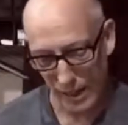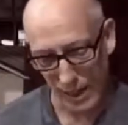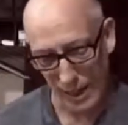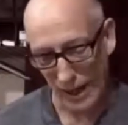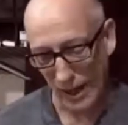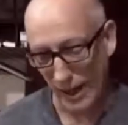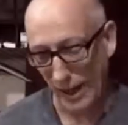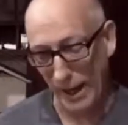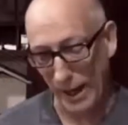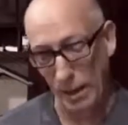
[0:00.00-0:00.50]

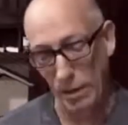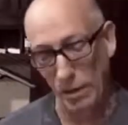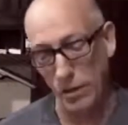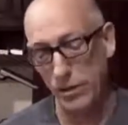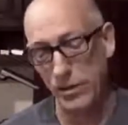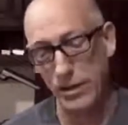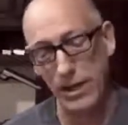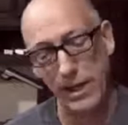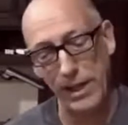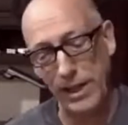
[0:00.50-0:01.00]
I don't
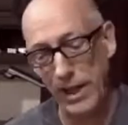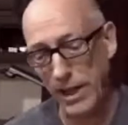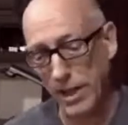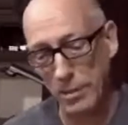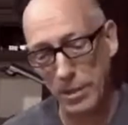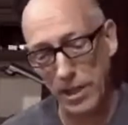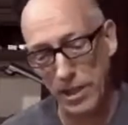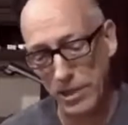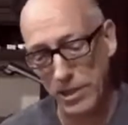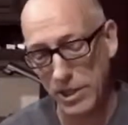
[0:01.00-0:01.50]
think
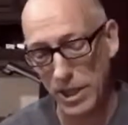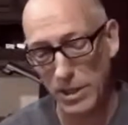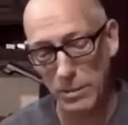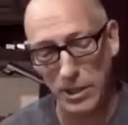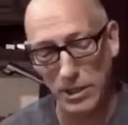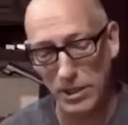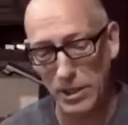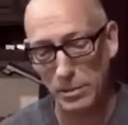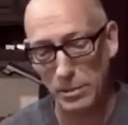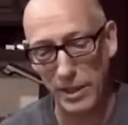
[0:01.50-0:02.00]
anybody's going to
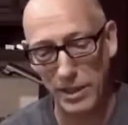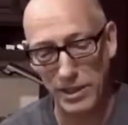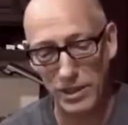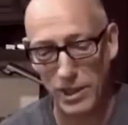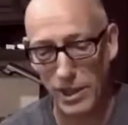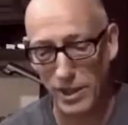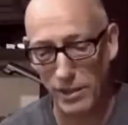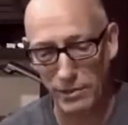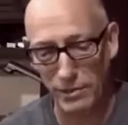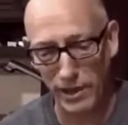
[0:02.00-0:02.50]
beat the best
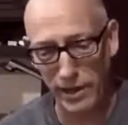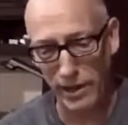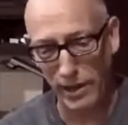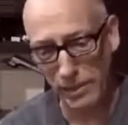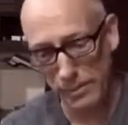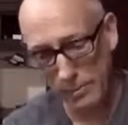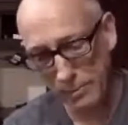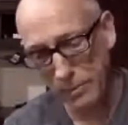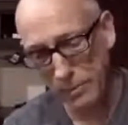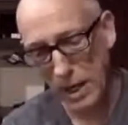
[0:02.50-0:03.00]

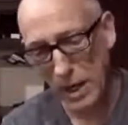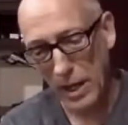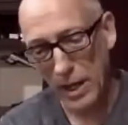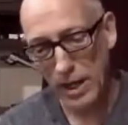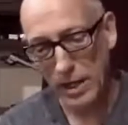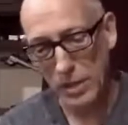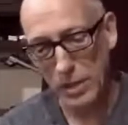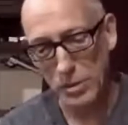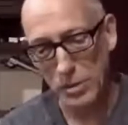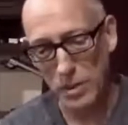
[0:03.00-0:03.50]
gunfighter,
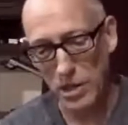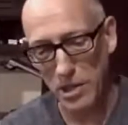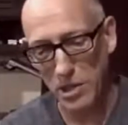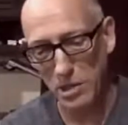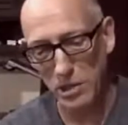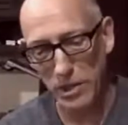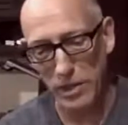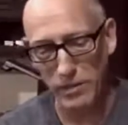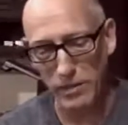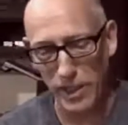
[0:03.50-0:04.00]

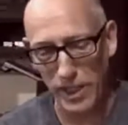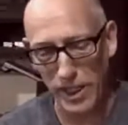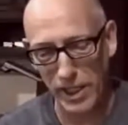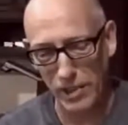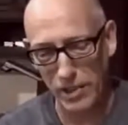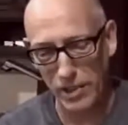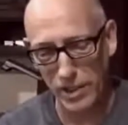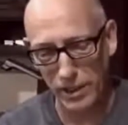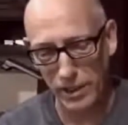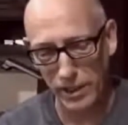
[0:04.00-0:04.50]
especially if he
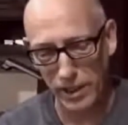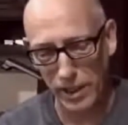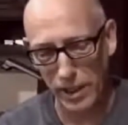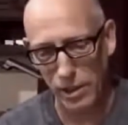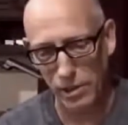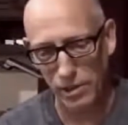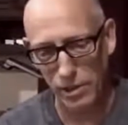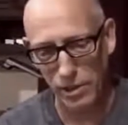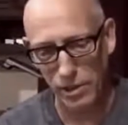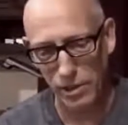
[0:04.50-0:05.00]
gets a
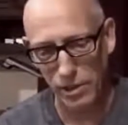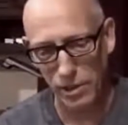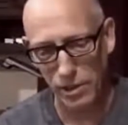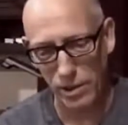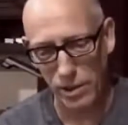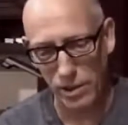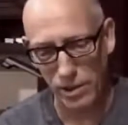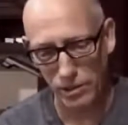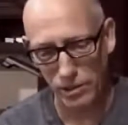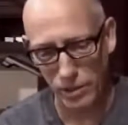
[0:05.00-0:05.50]
hero
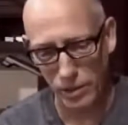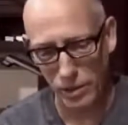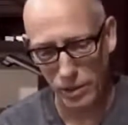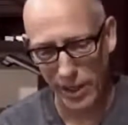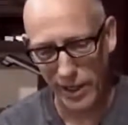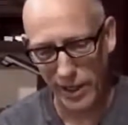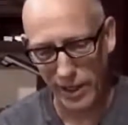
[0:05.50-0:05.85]
dog for the White